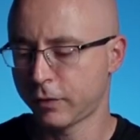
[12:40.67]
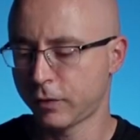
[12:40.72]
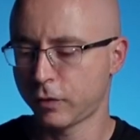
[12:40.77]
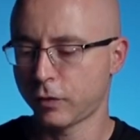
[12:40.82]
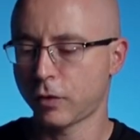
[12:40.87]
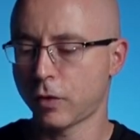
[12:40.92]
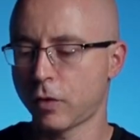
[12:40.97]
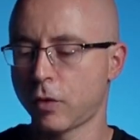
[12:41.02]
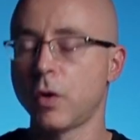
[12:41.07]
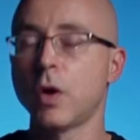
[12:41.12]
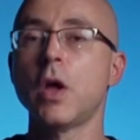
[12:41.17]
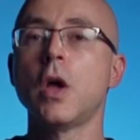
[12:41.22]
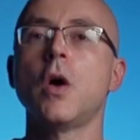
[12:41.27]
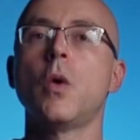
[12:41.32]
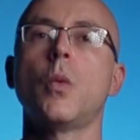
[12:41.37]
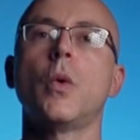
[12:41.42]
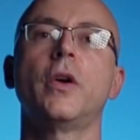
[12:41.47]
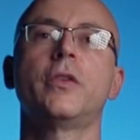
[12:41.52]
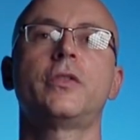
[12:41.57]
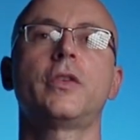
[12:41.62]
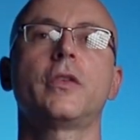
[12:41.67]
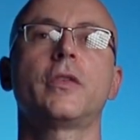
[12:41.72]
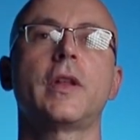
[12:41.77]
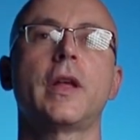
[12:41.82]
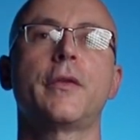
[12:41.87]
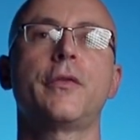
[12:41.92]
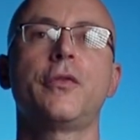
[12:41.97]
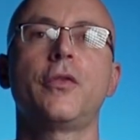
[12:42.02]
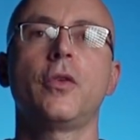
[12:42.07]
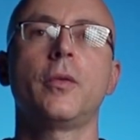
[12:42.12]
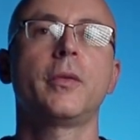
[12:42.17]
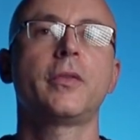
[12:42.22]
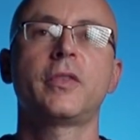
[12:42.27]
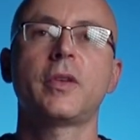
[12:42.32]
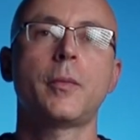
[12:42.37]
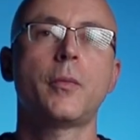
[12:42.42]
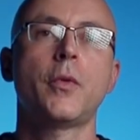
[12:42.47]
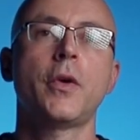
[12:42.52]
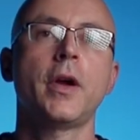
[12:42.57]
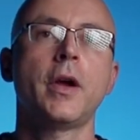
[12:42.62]
So once she's like filming
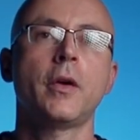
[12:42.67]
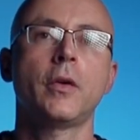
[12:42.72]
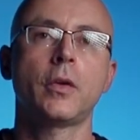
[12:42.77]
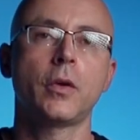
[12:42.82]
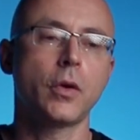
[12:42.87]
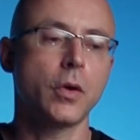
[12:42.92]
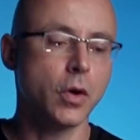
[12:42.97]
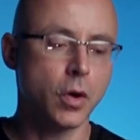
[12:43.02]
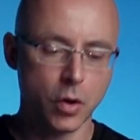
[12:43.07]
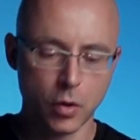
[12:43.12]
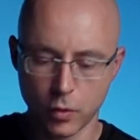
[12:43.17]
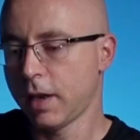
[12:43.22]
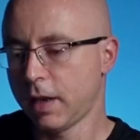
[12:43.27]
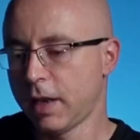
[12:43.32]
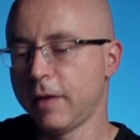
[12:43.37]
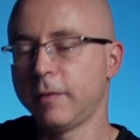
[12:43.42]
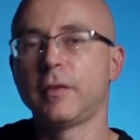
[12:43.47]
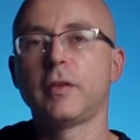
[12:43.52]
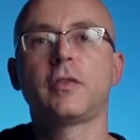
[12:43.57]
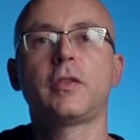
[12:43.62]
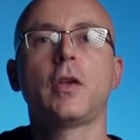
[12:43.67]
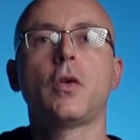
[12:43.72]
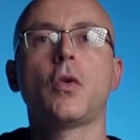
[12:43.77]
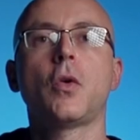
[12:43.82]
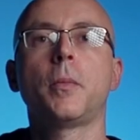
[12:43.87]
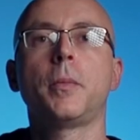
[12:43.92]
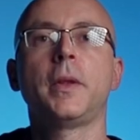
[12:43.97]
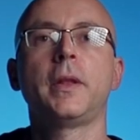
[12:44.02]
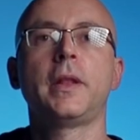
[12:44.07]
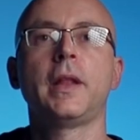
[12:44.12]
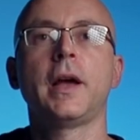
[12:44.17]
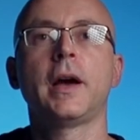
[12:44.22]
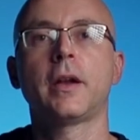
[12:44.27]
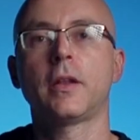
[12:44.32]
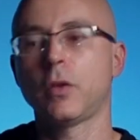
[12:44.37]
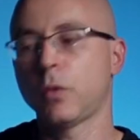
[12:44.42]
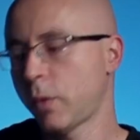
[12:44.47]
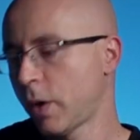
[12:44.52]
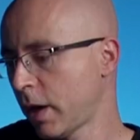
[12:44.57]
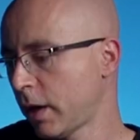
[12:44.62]
somewhere on the go, leave this thing completely out of
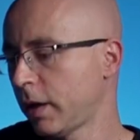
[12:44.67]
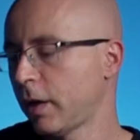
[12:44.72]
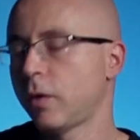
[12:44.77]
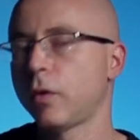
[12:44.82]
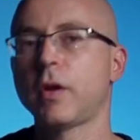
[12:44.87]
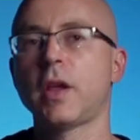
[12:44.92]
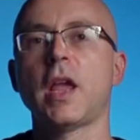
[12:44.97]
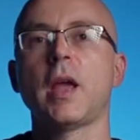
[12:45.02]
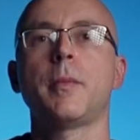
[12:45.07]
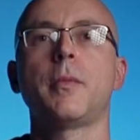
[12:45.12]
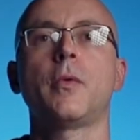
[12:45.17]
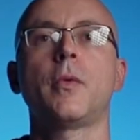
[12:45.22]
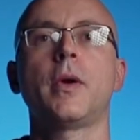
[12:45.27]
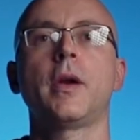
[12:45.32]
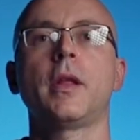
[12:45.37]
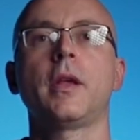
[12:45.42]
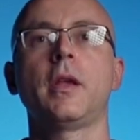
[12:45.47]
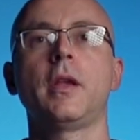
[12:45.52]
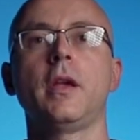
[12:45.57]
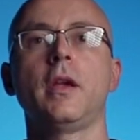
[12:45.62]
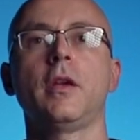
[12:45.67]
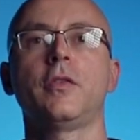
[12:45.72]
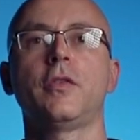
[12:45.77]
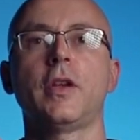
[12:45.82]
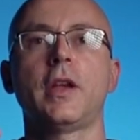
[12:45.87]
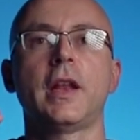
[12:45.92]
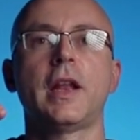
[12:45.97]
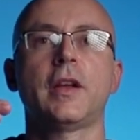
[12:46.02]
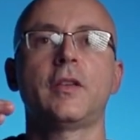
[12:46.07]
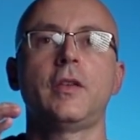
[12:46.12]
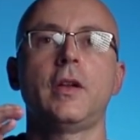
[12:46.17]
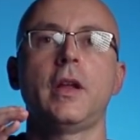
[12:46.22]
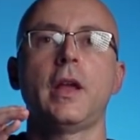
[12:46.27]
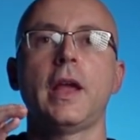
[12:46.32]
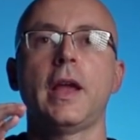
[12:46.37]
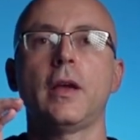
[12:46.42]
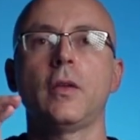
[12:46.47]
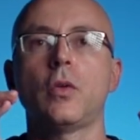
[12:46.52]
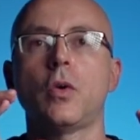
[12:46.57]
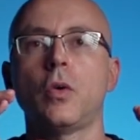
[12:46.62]
the way, a little cable running here. She can actually
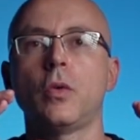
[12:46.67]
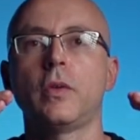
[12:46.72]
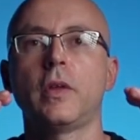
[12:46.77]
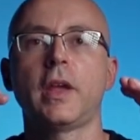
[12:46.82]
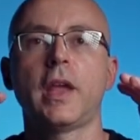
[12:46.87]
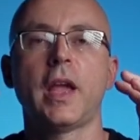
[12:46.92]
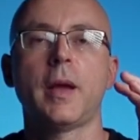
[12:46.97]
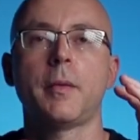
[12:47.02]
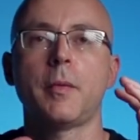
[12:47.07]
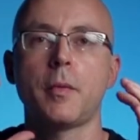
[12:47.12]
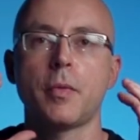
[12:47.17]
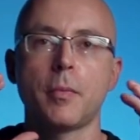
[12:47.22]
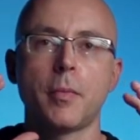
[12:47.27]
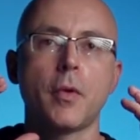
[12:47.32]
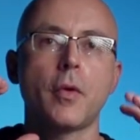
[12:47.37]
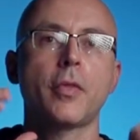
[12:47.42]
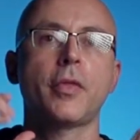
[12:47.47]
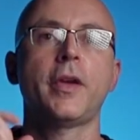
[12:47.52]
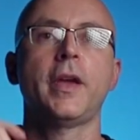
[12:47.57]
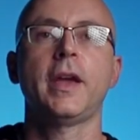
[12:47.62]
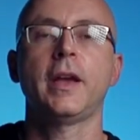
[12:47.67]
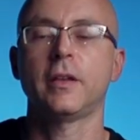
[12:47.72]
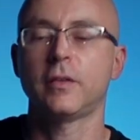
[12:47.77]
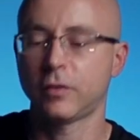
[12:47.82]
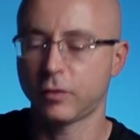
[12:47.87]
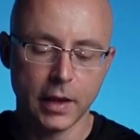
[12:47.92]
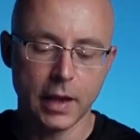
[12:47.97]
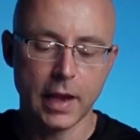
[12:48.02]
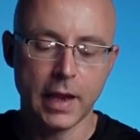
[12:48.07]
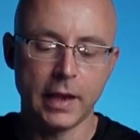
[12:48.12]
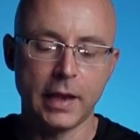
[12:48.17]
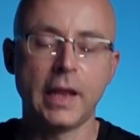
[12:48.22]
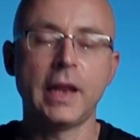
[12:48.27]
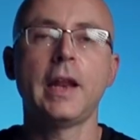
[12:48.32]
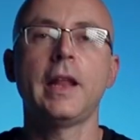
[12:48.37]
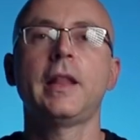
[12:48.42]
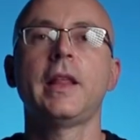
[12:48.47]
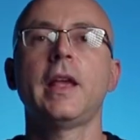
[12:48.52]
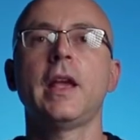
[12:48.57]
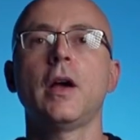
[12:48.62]
hand hold the camera with both hands, and
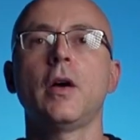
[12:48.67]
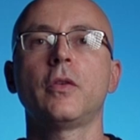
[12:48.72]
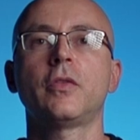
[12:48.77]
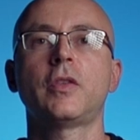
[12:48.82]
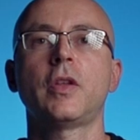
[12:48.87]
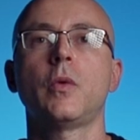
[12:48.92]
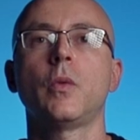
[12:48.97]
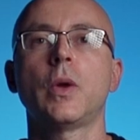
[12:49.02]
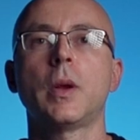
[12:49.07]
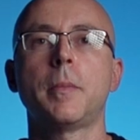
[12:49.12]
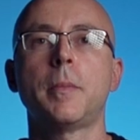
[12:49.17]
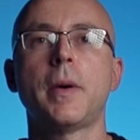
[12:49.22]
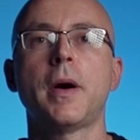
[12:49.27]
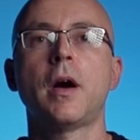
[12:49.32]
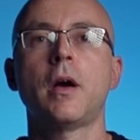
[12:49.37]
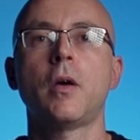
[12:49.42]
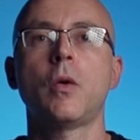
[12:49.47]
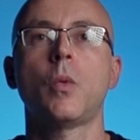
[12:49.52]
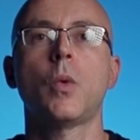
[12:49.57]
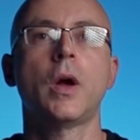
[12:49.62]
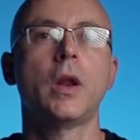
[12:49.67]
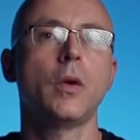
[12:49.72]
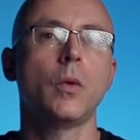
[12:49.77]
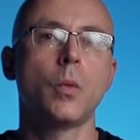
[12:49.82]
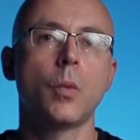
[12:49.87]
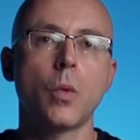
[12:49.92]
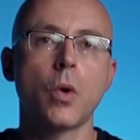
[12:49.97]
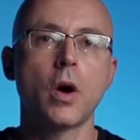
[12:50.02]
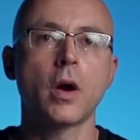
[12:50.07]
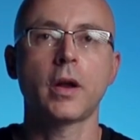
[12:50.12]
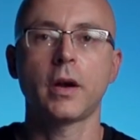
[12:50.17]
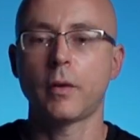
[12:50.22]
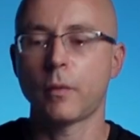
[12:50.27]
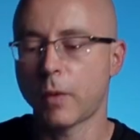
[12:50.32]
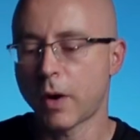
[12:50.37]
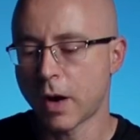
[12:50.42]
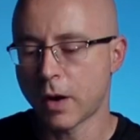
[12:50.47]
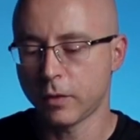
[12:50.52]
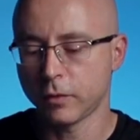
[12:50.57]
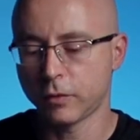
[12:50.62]
anything else that you want to power while you're walking
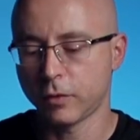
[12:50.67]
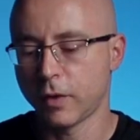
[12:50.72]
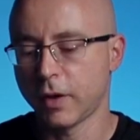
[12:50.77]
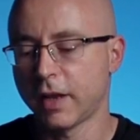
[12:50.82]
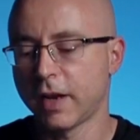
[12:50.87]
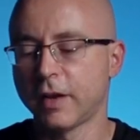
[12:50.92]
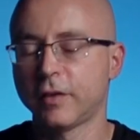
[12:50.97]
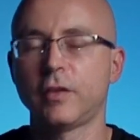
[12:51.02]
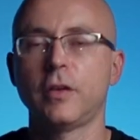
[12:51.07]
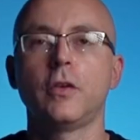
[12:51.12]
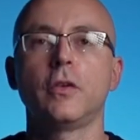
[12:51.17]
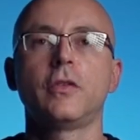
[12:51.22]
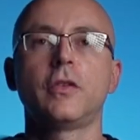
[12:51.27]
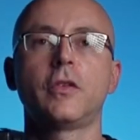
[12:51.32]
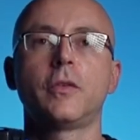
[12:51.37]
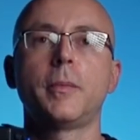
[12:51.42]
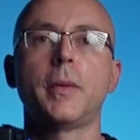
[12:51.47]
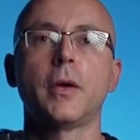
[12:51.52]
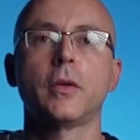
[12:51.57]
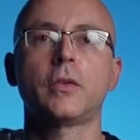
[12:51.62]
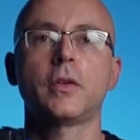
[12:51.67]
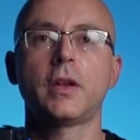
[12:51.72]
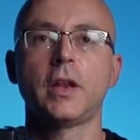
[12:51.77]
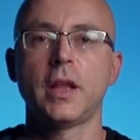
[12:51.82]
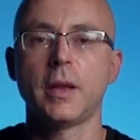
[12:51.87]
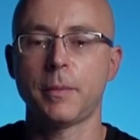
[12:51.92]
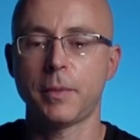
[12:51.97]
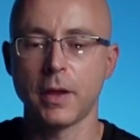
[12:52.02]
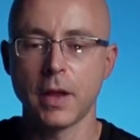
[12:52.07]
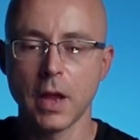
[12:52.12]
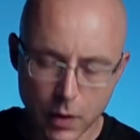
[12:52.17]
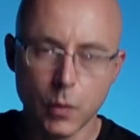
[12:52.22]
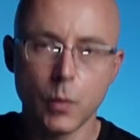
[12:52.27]
around. So you can actually use this belt clip.